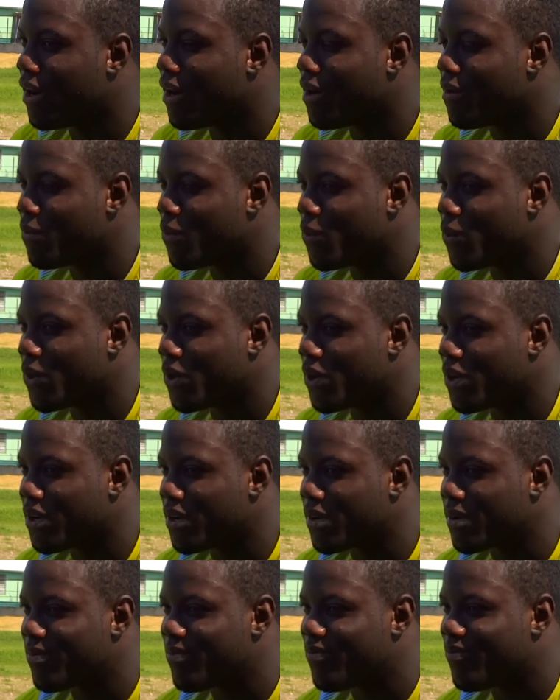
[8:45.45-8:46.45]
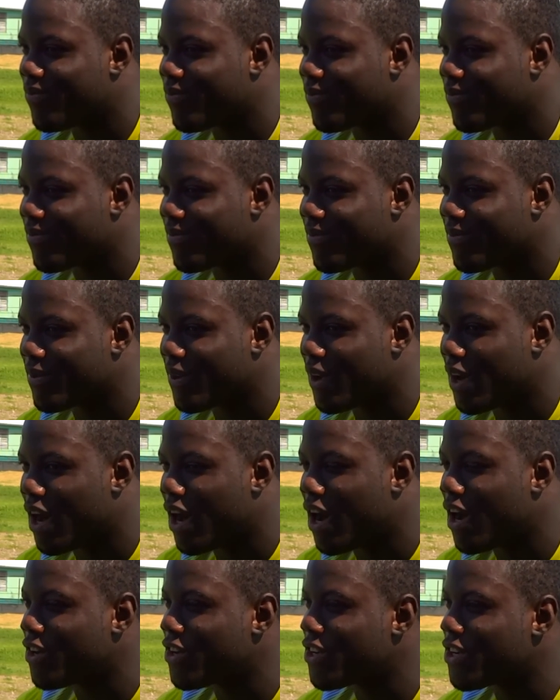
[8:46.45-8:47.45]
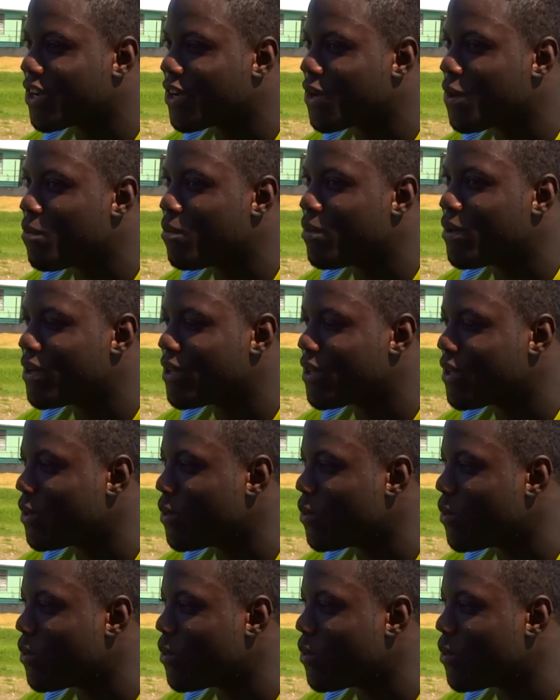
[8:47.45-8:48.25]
are more harsher compared